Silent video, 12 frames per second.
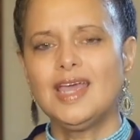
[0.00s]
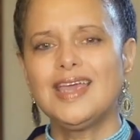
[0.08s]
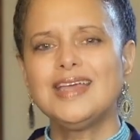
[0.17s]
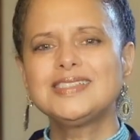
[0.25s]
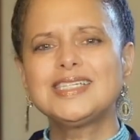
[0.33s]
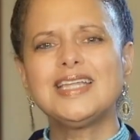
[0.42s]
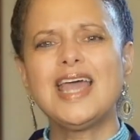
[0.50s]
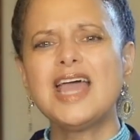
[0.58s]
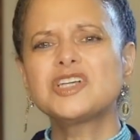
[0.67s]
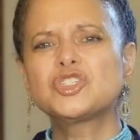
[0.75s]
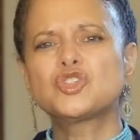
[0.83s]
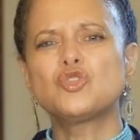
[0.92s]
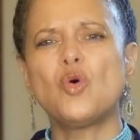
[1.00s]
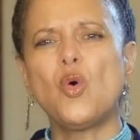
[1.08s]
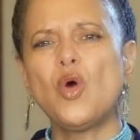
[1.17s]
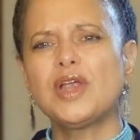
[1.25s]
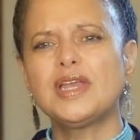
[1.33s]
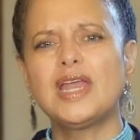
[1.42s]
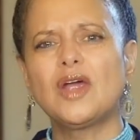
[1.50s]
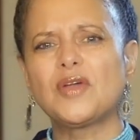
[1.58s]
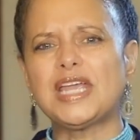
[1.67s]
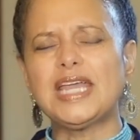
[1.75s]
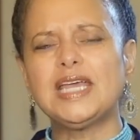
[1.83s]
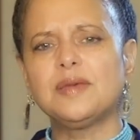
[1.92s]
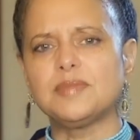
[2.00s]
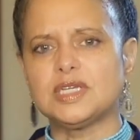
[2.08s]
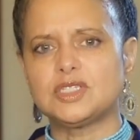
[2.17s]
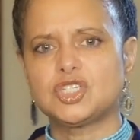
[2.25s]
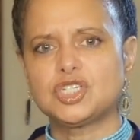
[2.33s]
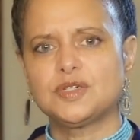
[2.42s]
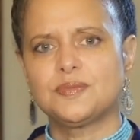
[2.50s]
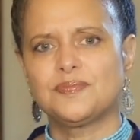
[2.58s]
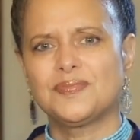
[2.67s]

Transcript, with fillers: It's an extraordinary image,